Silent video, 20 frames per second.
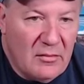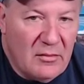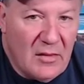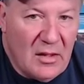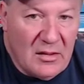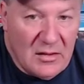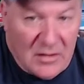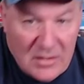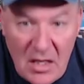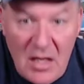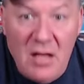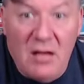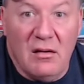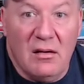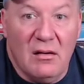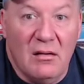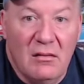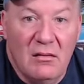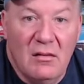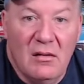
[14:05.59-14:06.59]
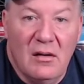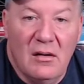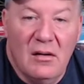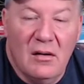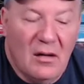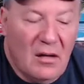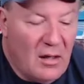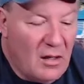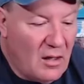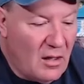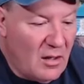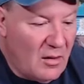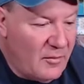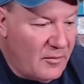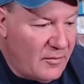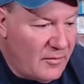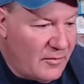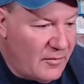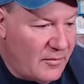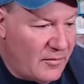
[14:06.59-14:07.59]
and Zee.
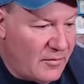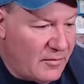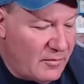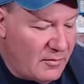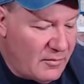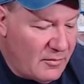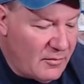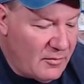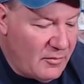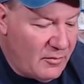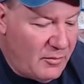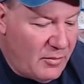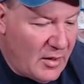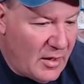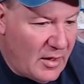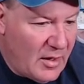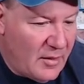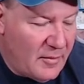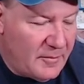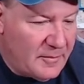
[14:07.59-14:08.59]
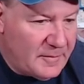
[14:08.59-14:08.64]
Um, but